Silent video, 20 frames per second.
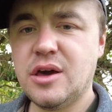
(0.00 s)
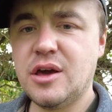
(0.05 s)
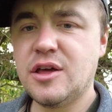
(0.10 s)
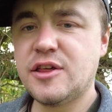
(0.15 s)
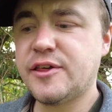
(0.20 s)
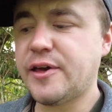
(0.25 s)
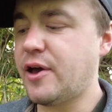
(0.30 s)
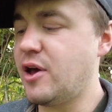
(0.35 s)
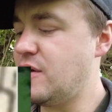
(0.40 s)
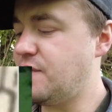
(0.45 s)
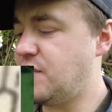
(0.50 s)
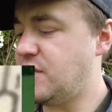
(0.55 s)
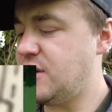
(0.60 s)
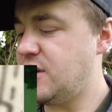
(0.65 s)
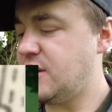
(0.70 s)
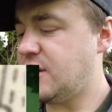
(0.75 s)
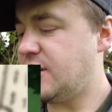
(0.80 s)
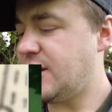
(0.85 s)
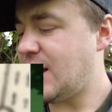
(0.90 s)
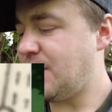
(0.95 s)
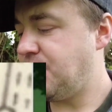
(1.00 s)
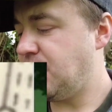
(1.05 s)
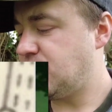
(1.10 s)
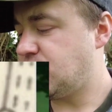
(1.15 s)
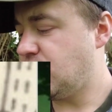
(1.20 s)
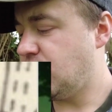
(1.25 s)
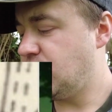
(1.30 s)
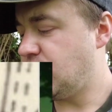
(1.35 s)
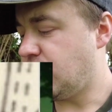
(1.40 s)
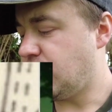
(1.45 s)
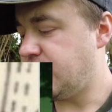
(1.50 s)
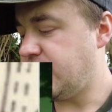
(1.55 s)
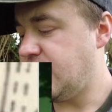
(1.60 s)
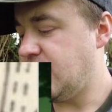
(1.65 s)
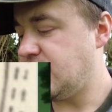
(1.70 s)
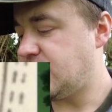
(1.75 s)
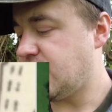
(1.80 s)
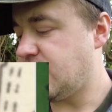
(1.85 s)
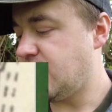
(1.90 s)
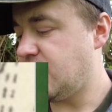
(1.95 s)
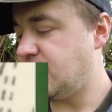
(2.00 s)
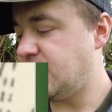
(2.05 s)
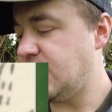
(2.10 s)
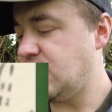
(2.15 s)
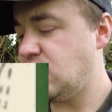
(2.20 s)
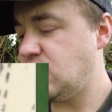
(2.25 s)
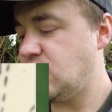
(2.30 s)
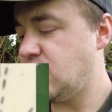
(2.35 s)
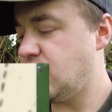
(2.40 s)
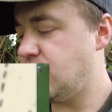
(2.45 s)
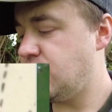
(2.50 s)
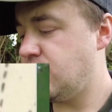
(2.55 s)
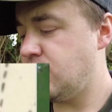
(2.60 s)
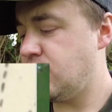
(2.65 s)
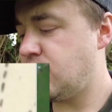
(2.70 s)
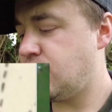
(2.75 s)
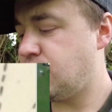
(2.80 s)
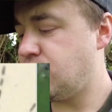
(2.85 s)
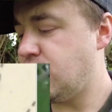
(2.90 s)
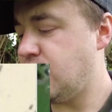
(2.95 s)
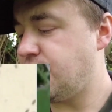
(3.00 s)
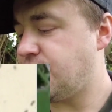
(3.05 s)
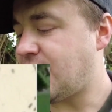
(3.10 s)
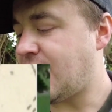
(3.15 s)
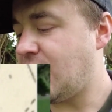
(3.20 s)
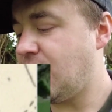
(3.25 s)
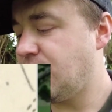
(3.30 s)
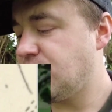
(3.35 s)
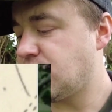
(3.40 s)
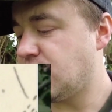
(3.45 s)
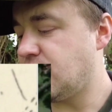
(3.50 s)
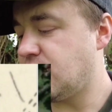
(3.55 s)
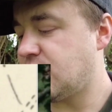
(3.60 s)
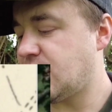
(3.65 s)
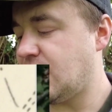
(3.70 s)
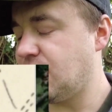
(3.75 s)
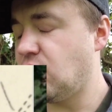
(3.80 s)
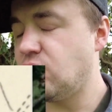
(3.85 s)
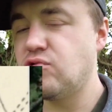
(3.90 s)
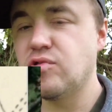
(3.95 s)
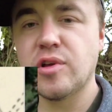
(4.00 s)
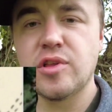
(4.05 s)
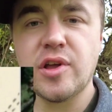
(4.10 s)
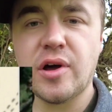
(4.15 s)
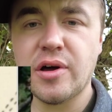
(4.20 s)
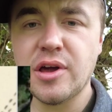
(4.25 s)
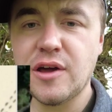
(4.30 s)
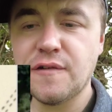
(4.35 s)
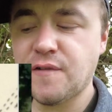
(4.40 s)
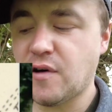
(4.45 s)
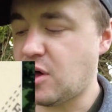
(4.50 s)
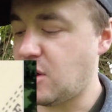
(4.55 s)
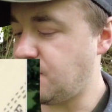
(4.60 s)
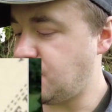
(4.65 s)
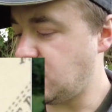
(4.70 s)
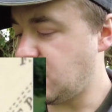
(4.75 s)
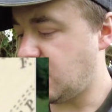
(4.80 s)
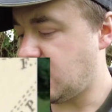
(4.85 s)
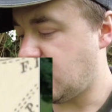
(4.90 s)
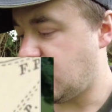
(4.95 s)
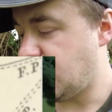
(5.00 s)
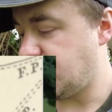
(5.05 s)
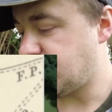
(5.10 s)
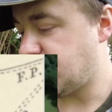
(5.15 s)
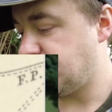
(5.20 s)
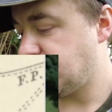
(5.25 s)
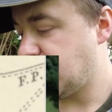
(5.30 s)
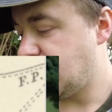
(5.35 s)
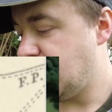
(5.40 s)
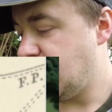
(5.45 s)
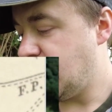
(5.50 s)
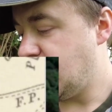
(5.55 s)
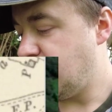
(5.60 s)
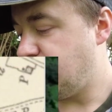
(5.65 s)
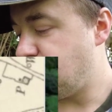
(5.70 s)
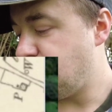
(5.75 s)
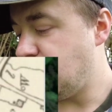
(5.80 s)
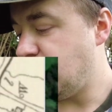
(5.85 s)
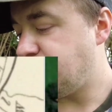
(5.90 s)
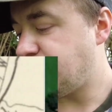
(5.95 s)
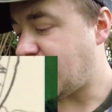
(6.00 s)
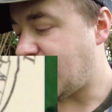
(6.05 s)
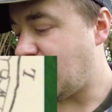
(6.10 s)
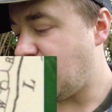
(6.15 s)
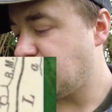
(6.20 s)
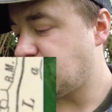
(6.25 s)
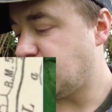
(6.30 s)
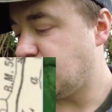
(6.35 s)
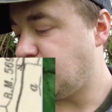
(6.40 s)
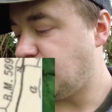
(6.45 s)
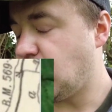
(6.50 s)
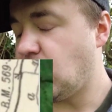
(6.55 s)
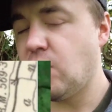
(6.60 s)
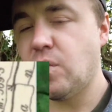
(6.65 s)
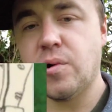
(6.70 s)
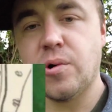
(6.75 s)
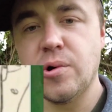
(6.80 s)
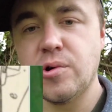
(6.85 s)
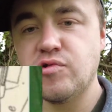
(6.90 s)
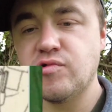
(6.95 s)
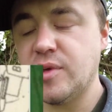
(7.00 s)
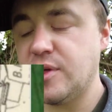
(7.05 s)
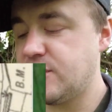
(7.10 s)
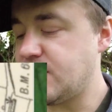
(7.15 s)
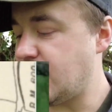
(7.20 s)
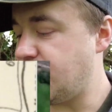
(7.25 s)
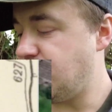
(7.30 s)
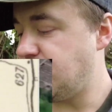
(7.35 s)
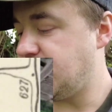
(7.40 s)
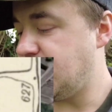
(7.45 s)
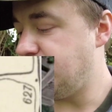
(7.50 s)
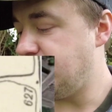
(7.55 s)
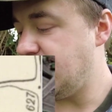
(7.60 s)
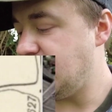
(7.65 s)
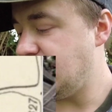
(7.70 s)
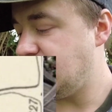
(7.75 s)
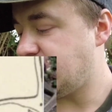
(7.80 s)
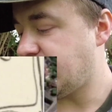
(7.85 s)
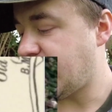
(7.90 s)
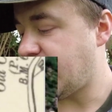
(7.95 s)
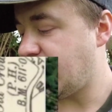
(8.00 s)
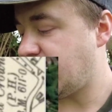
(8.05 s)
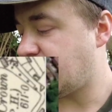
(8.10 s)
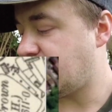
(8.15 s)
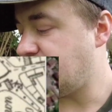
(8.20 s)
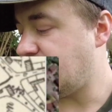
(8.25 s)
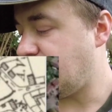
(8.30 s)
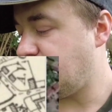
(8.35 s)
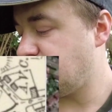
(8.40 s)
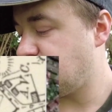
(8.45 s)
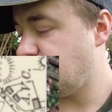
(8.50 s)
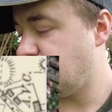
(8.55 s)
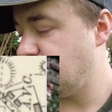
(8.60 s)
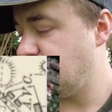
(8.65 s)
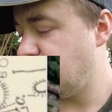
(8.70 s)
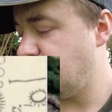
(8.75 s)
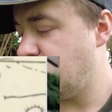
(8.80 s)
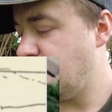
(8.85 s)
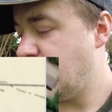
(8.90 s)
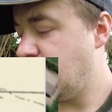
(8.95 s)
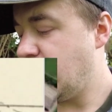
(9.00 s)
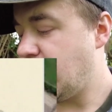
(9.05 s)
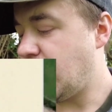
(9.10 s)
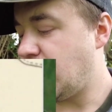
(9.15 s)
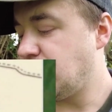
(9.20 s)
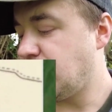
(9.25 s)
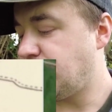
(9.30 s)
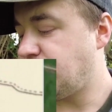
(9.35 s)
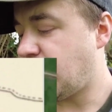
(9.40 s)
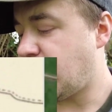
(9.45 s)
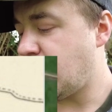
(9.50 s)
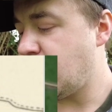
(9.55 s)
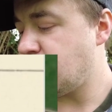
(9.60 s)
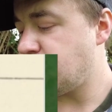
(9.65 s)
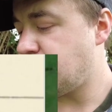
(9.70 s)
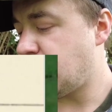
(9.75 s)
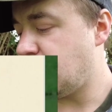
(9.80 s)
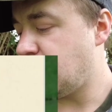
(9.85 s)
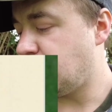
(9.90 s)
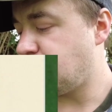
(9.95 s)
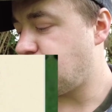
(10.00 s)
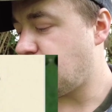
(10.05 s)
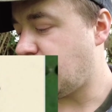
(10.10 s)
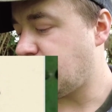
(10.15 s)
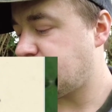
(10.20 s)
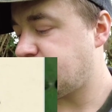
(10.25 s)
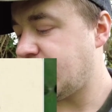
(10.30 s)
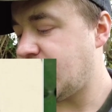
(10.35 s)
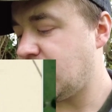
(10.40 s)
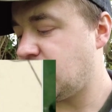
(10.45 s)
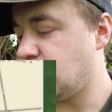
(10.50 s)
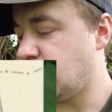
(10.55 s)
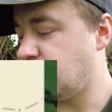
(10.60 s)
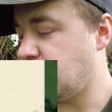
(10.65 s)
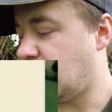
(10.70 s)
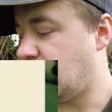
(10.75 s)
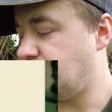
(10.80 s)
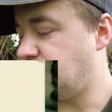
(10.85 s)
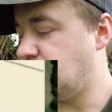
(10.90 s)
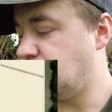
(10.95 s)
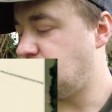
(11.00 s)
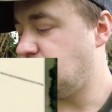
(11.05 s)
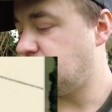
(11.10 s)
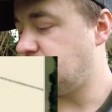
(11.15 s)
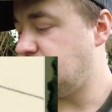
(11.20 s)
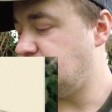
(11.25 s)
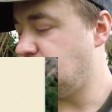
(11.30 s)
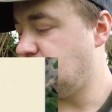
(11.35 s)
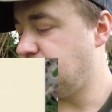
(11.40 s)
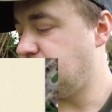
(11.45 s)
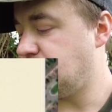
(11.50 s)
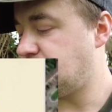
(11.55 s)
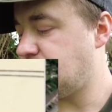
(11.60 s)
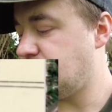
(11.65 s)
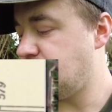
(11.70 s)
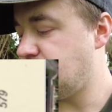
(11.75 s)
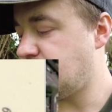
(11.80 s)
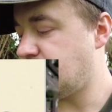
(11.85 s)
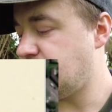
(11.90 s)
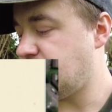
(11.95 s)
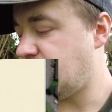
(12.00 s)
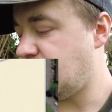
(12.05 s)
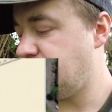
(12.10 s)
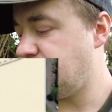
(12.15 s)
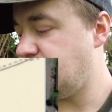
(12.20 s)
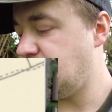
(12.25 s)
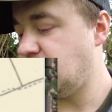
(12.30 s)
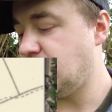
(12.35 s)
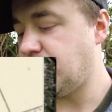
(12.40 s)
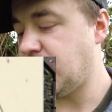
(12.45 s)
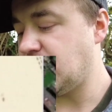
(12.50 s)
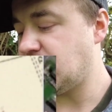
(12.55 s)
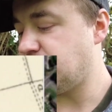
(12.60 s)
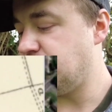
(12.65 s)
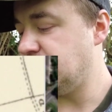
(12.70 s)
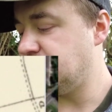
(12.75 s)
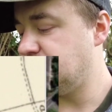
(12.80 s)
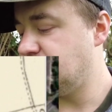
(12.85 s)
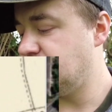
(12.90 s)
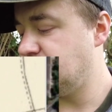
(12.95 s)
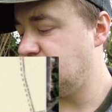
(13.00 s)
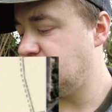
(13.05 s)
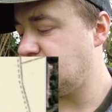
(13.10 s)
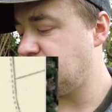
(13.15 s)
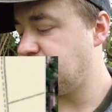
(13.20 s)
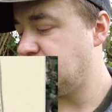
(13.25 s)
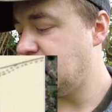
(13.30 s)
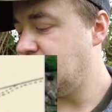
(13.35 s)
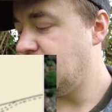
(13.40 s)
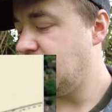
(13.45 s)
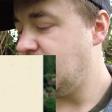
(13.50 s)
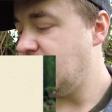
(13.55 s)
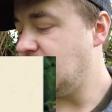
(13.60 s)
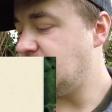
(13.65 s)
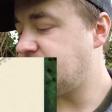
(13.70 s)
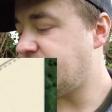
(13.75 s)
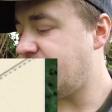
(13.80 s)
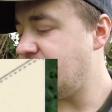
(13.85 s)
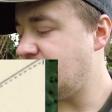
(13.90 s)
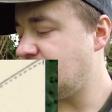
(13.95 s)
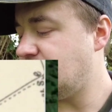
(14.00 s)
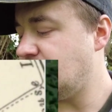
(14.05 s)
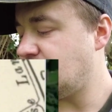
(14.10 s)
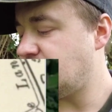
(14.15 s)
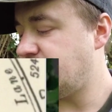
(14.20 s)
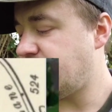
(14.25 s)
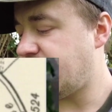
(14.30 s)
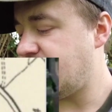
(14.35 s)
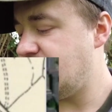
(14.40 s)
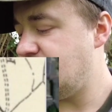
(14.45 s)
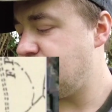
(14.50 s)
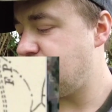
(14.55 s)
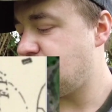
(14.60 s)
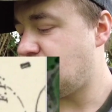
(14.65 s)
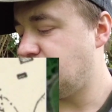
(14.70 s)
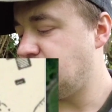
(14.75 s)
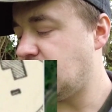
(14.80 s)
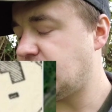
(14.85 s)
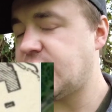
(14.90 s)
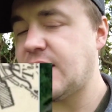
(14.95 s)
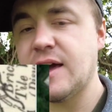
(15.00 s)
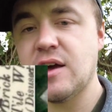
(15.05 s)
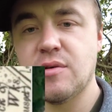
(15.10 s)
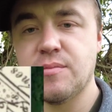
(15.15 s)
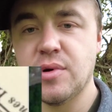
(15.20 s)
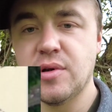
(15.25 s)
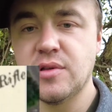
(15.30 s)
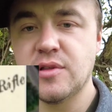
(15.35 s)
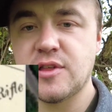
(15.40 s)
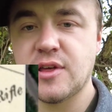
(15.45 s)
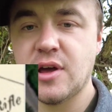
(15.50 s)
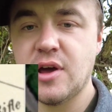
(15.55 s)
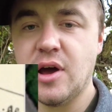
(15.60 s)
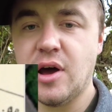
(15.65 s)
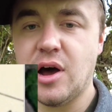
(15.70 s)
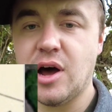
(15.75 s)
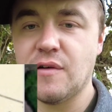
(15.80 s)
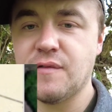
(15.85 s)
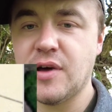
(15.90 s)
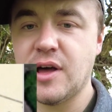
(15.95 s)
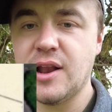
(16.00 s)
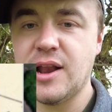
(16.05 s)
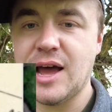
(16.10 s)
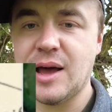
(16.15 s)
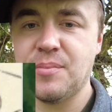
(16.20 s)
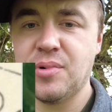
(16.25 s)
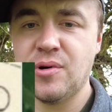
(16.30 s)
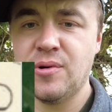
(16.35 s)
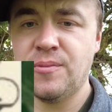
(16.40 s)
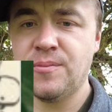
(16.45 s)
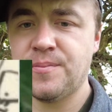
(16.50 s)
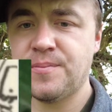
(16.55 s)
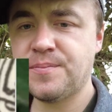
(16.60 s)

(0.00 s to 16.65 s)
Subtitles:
So the Lapal tunnel is a disused 3,795 yard, 3,470 metre canal tunnel on the 5-mile dry section of the Dudley No. 2 canal in the West Midlands. It takes its name from the settlement of Lapal.